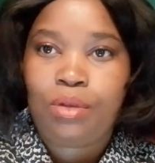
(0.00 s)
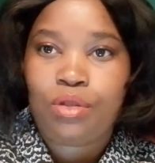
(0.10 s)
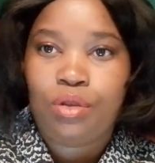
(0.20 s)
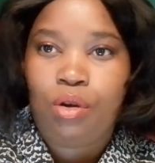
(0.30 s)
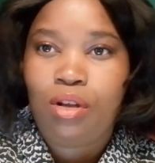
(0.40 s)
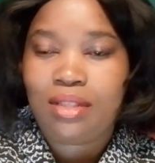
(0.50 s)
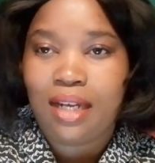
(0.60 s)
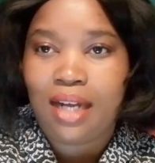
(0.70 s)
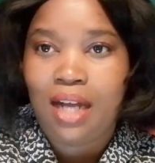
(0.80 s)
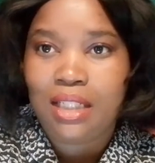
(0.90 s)
was your cost
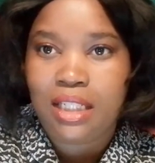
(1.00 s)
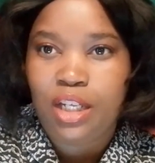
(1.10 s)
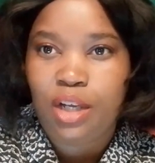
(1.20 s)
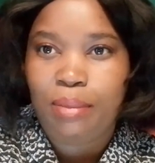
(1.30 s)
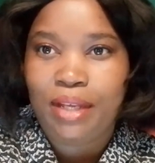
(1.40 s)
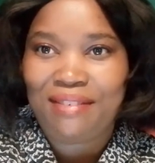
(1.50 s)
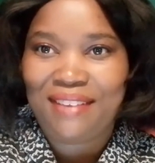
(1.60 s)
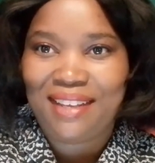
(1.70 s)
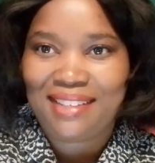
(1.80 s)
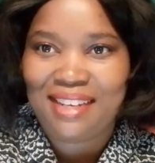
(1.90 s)
accounting, your
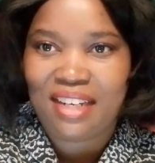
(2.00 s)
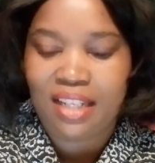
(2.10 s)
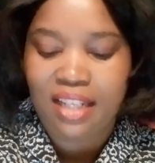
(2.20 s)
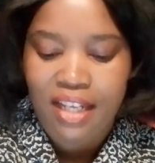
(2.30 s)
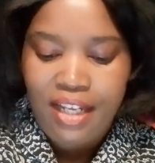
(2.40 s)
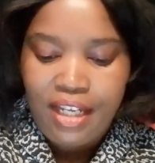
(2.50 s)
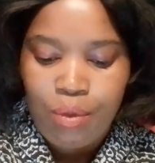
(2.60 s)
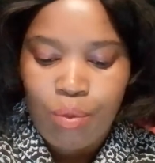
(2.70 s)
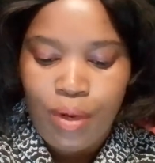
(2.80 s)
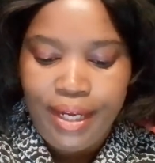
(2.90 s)
manufacturing.
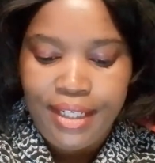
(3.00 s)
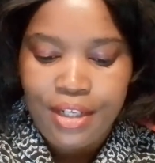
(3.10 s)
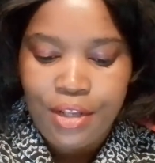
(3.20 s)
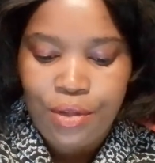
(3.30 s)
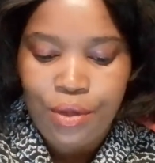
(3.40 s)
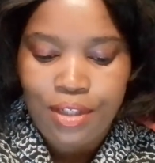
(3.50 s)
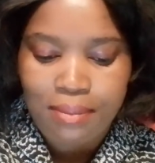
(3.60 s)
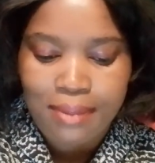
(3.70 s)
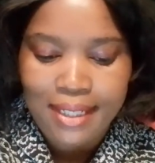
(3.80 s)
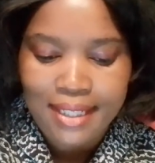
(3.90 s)
It weighed
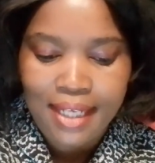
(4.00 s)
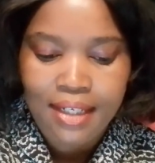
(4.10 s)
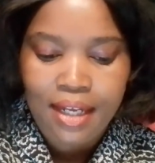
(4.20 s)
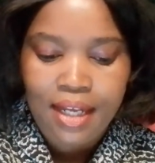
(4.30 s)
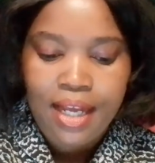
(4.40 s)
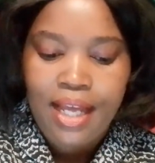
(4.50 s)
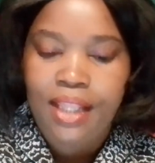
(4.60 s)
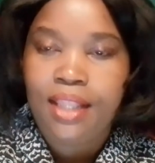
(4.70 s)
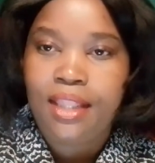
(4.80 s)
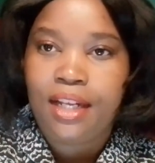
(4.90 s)
30%, and
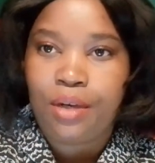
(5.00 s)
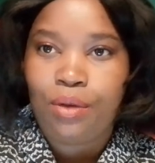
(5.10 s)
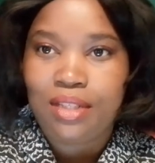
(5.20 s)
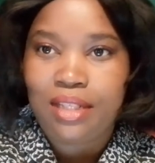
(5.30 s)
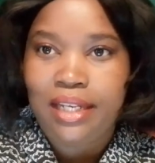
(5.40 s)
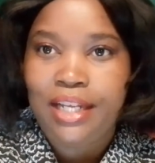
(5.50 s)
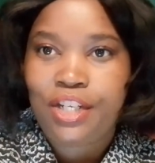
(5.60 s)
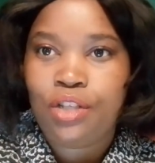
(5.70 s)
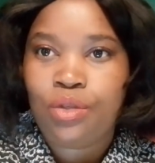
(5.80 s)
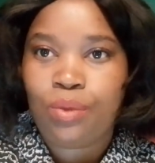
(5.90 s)
then the
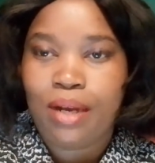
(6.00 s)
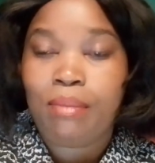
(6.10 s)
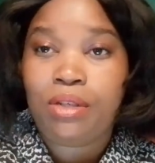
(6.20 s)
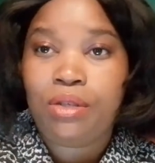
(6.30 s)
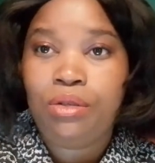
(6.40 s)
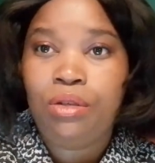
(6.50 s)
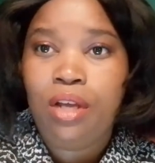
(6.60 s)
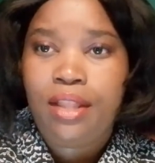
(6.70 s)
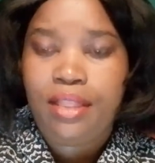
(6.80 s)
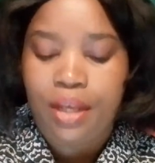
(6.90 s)
reconciliations were number 2.
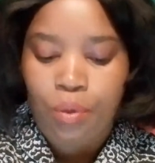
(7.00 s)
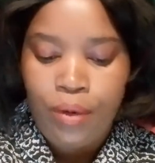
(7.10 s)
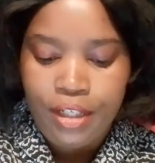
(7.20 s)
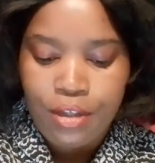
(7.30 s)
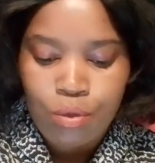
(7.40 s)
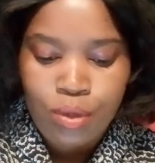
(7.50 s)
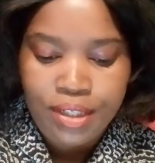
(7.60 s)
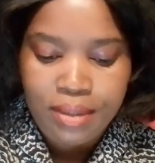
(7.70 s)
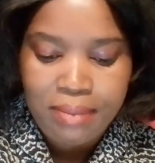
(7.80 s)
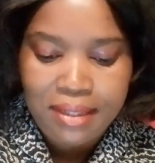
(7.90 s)
They weighed
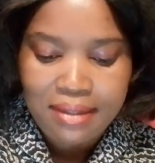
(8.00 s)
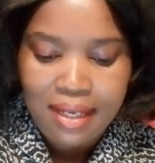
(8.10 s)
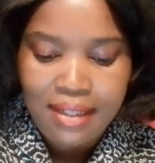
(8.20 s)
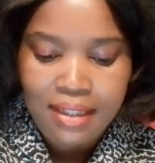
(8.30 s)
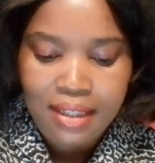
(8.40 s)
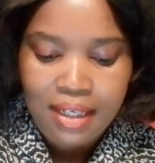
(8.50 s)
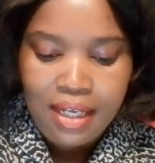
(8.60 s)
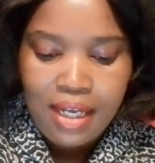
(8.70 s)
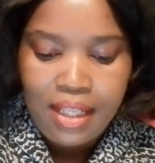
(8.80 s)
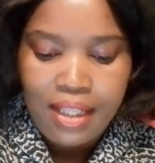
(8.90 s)
20%,
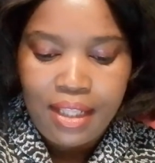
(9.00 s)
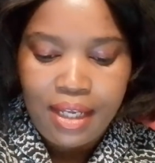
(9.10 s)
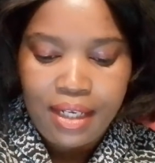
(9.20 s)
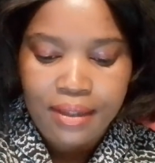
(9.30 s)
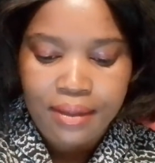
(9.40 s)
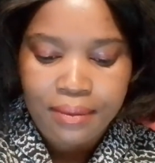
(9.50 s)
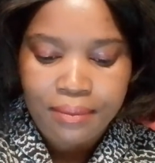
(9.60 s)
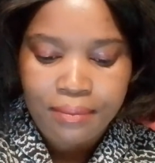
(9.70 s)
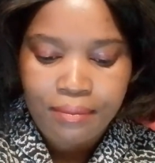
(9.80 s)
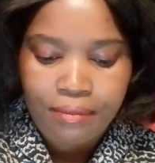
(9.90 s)
and then
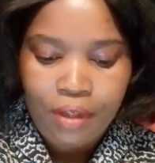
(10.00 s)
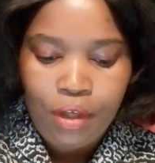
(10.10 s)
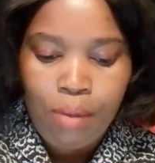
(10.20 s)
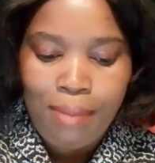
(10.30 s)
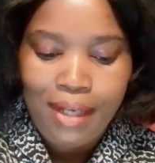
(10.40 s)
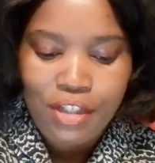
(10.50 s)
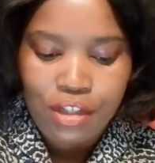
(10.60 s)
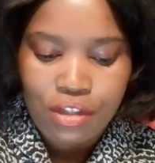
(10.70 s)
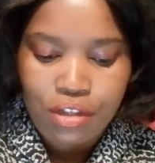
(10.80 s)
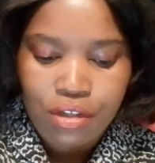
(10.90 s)
your
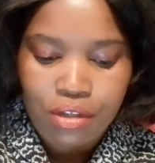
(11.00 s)
budget.